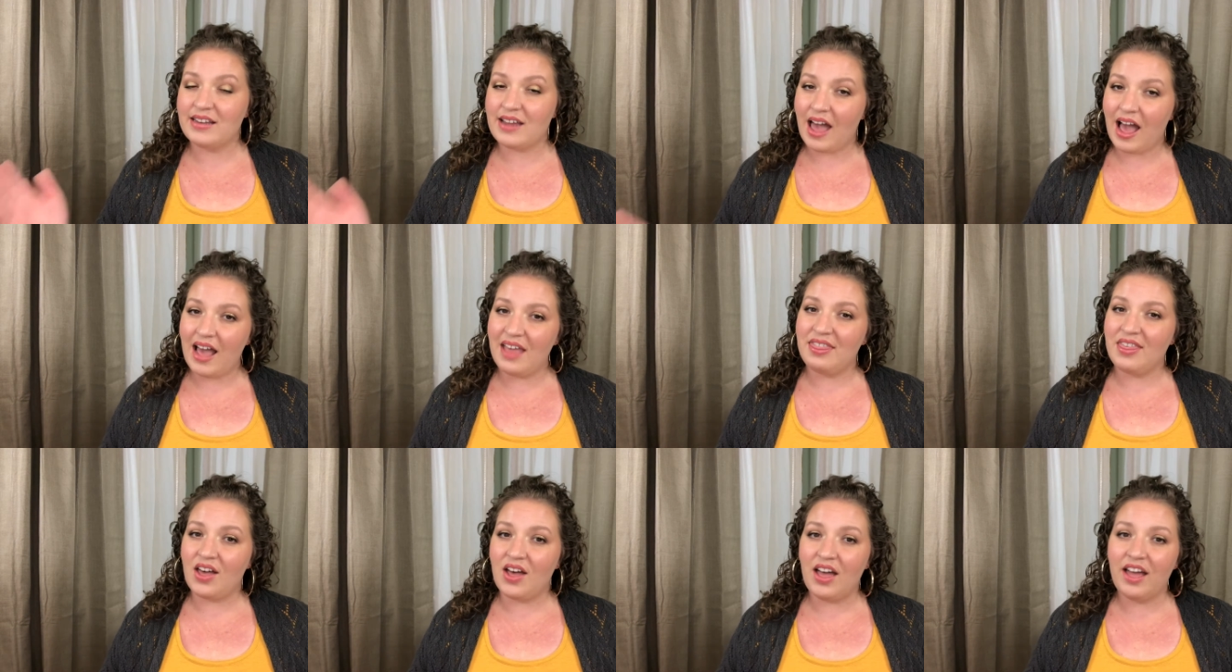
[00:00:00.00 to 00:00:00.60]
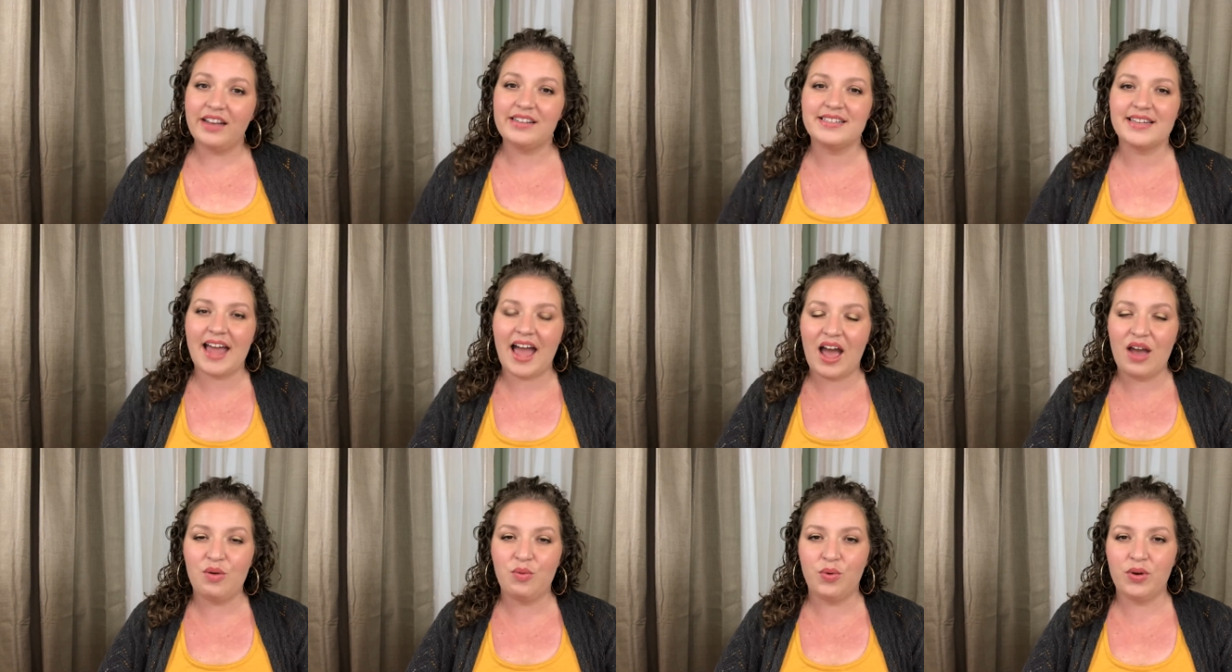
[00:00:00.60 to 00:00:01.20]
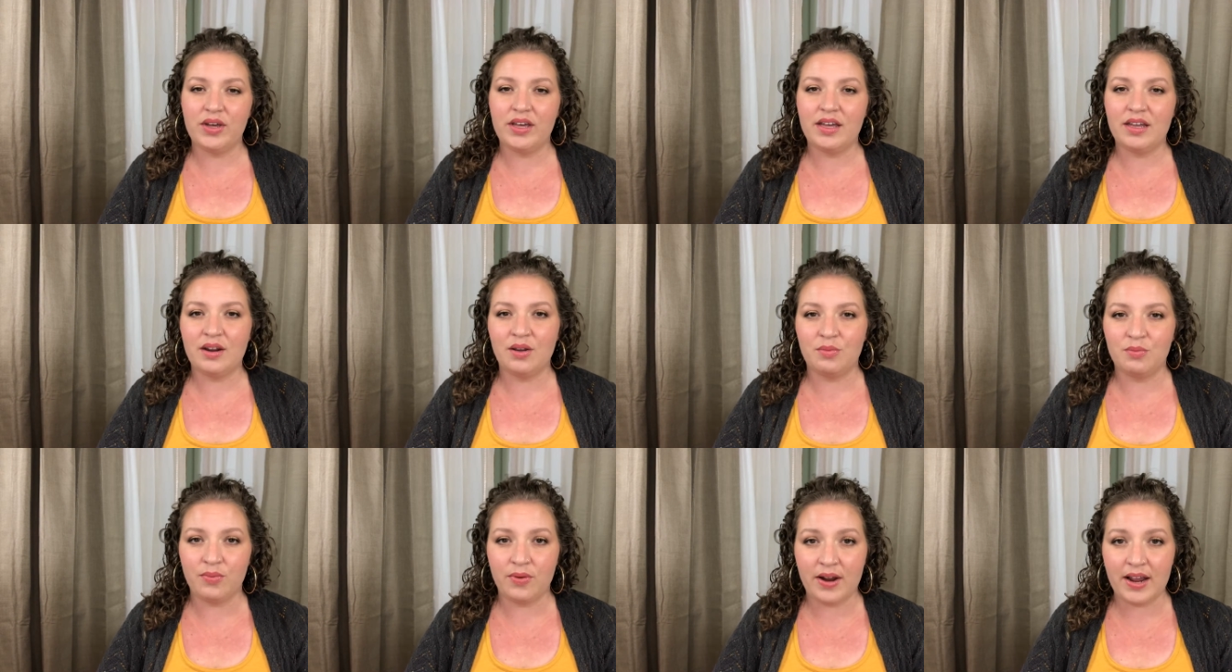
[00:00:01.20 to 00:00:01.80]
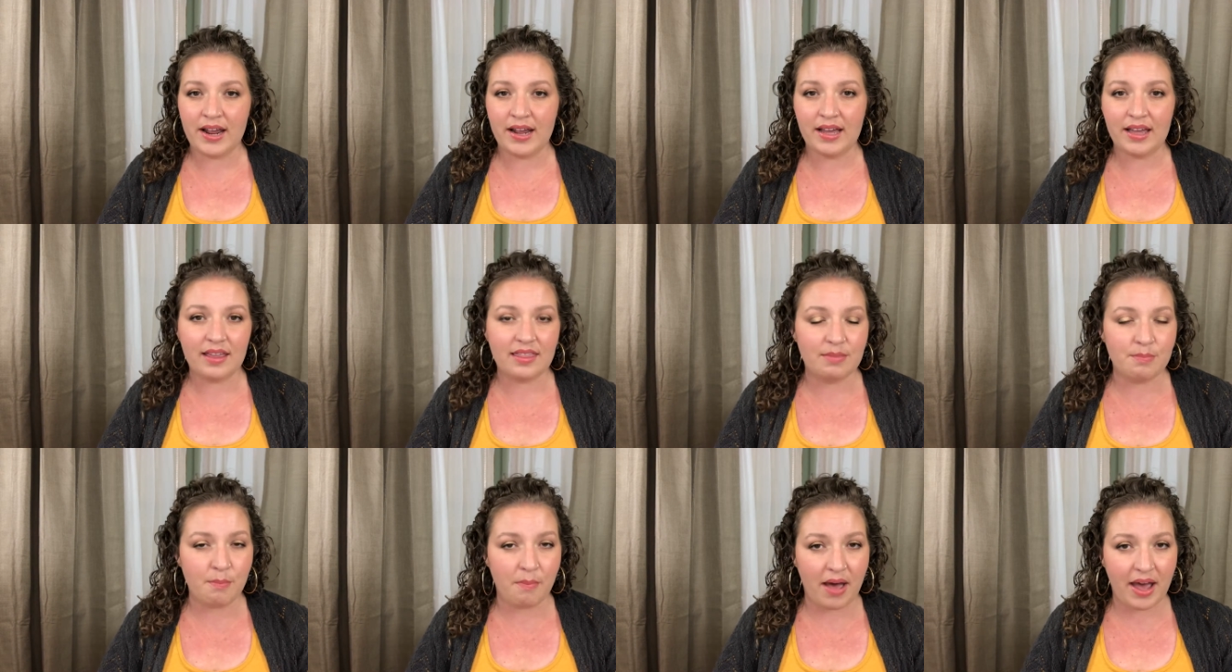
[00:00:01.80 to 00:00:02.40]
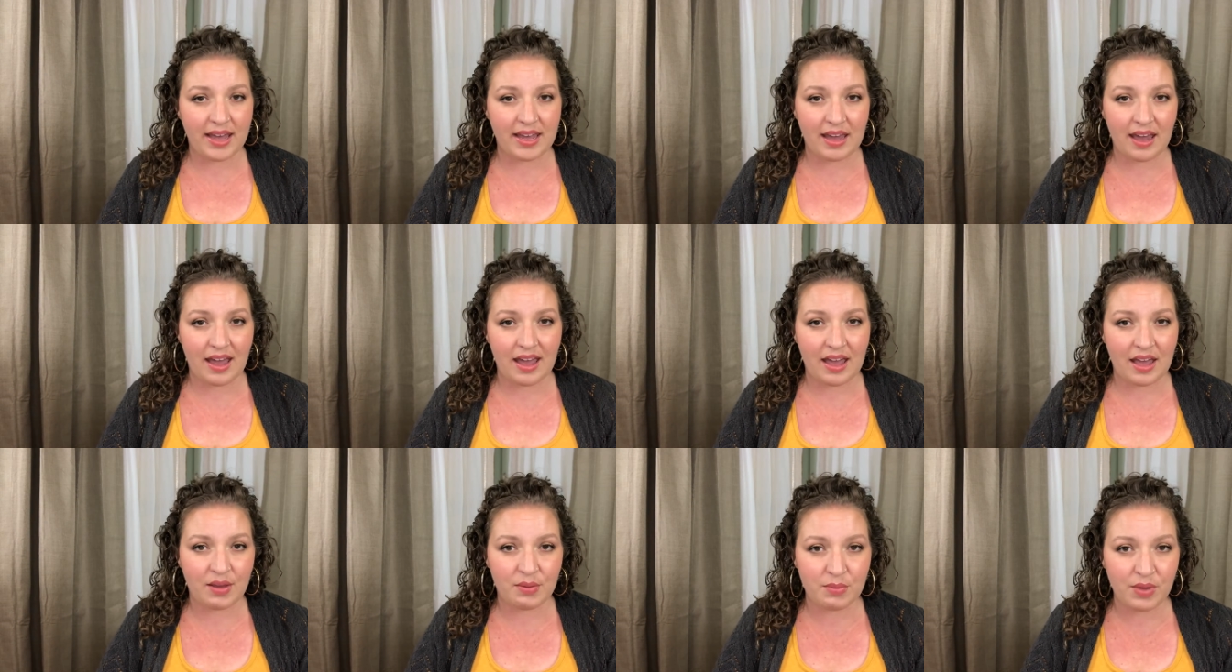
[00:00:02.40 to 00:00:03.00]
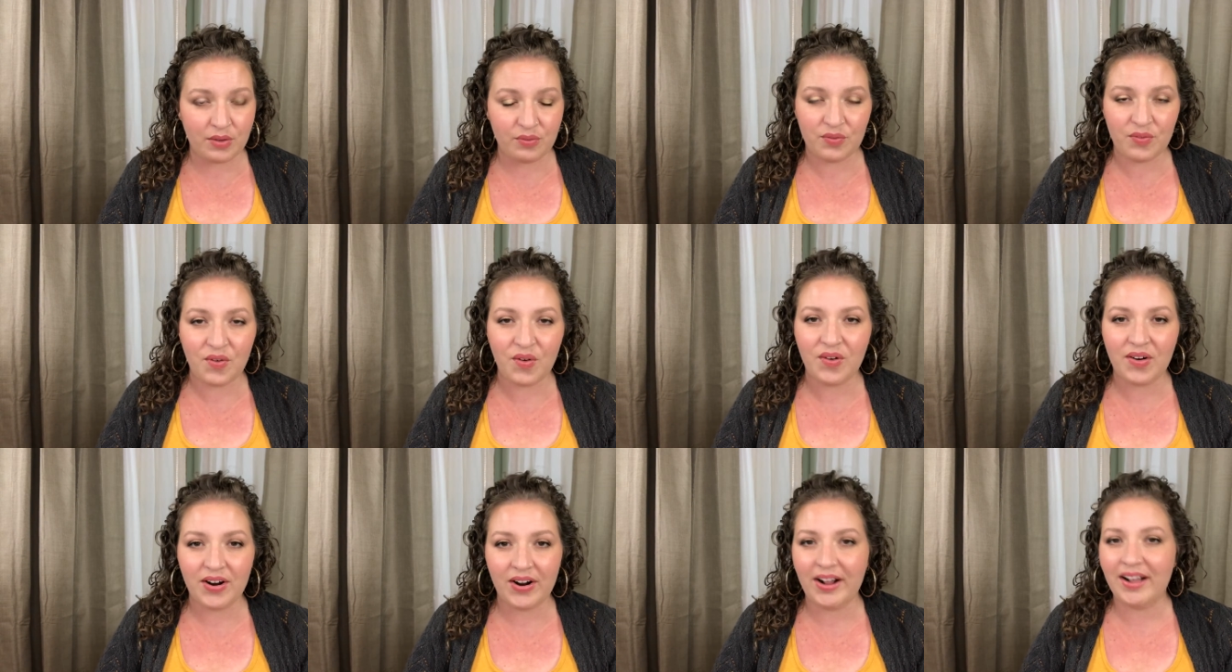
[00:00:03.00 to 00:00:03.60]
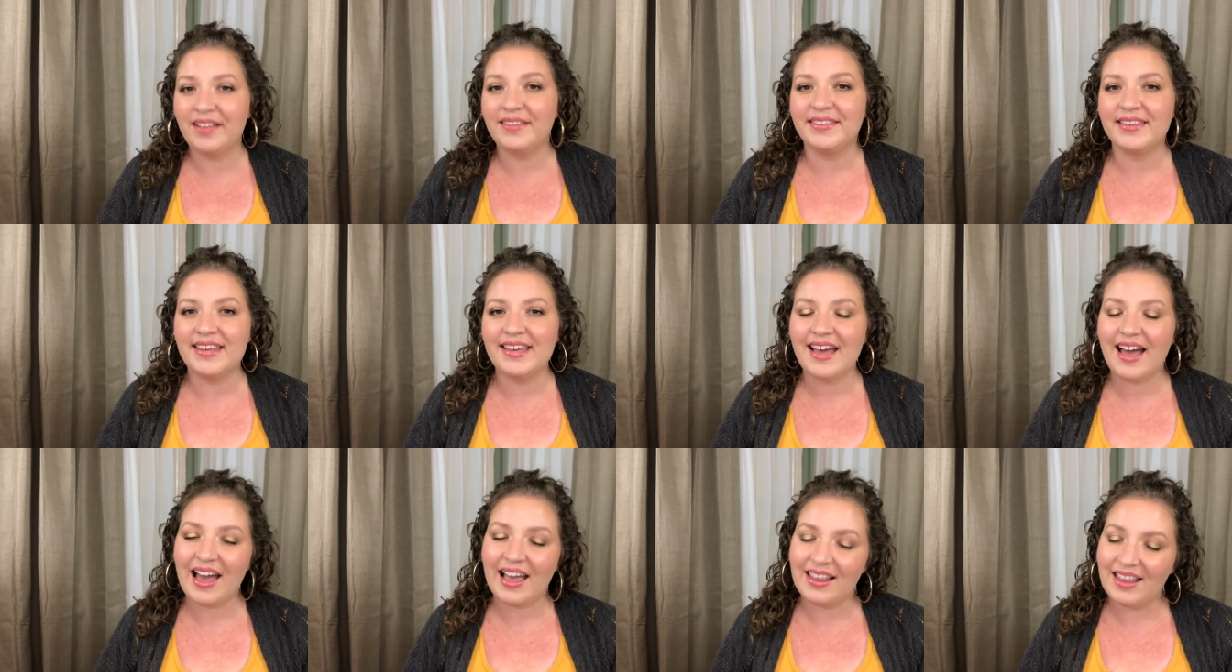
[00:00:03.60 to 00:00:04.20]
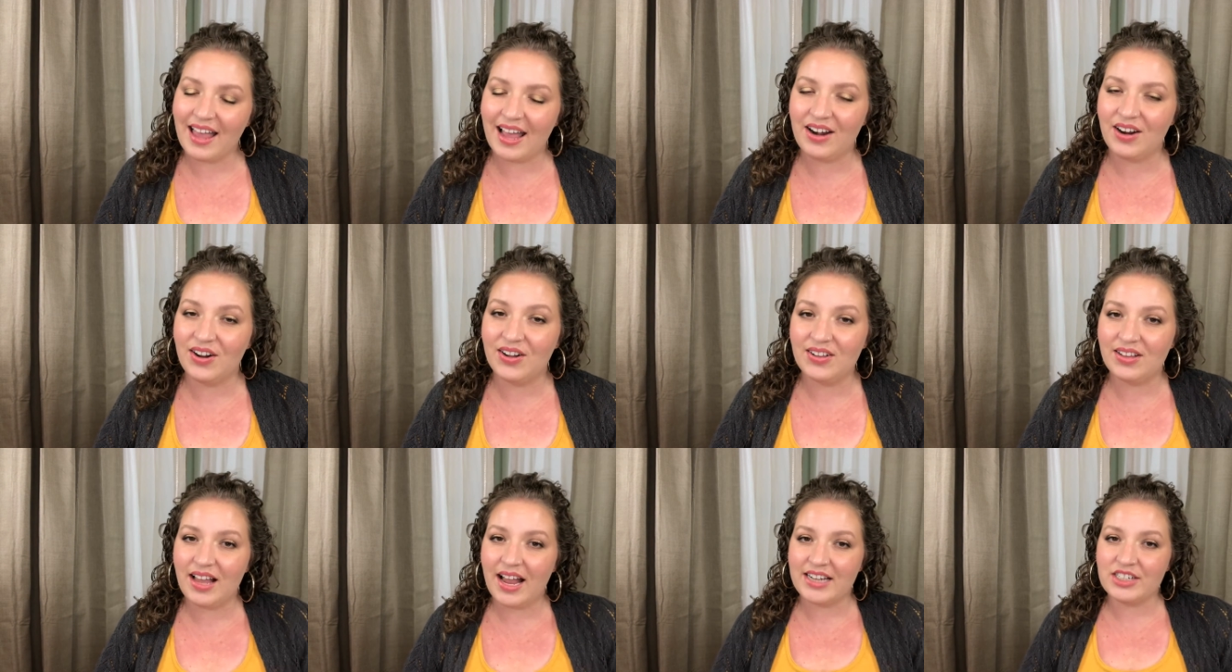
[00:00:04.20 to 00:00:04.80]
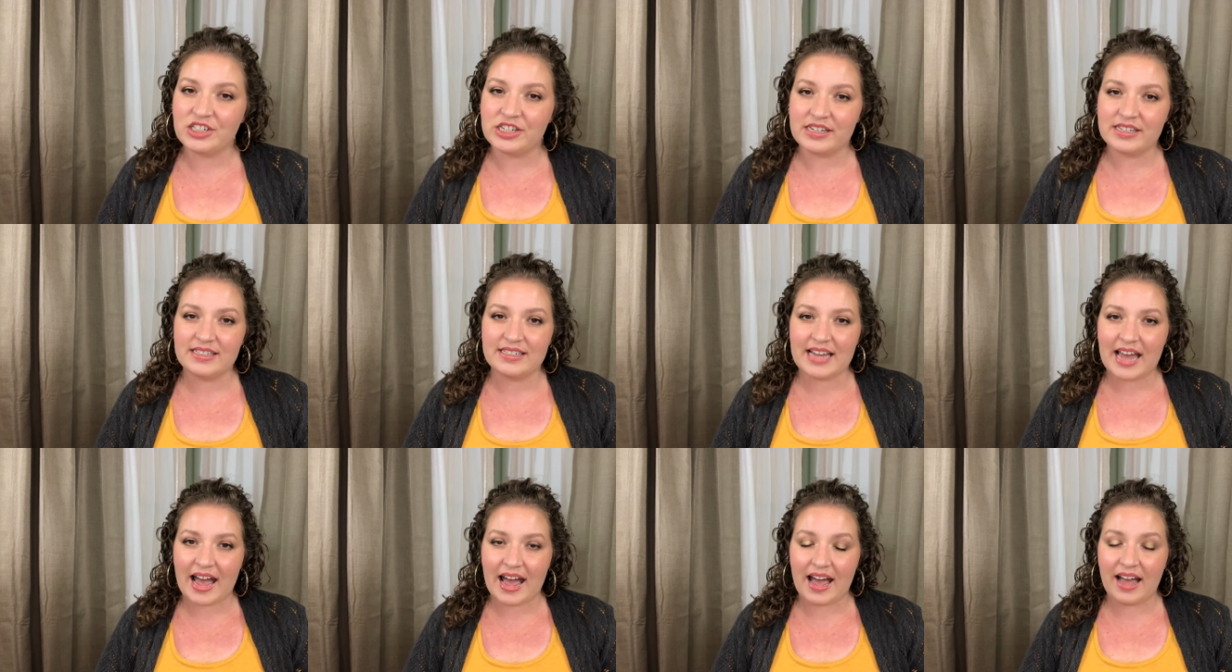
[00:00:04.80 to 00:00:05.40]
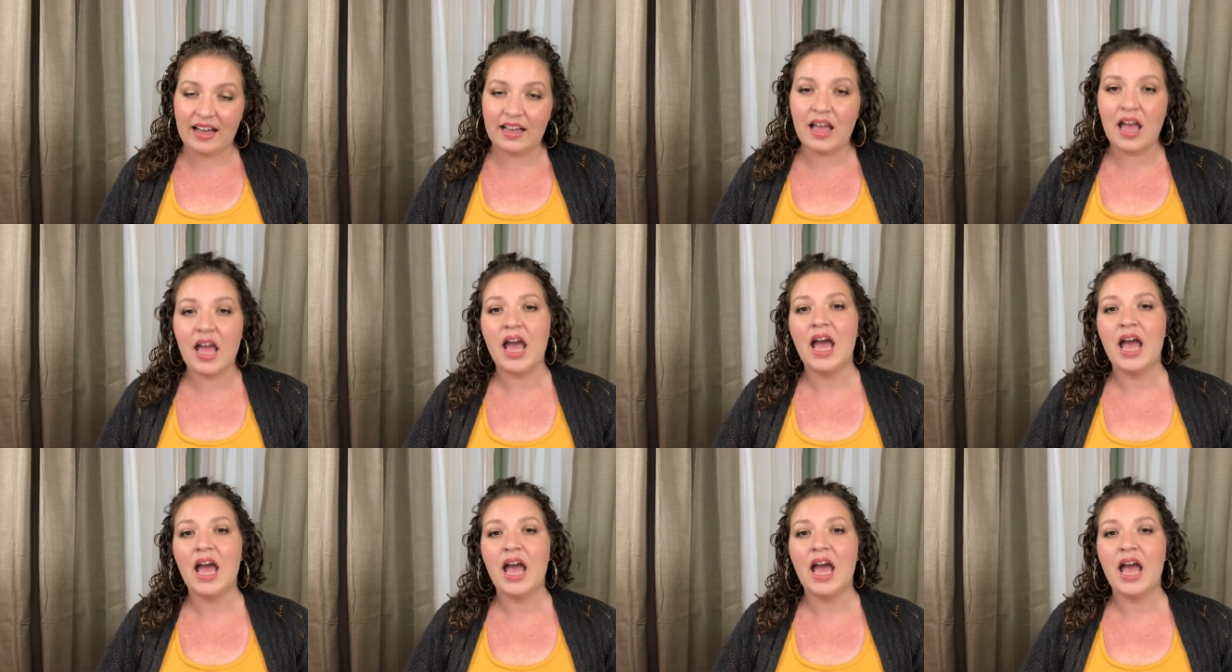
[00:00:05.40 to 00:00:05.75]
I thought I would bring my game for the highlighter collection tag.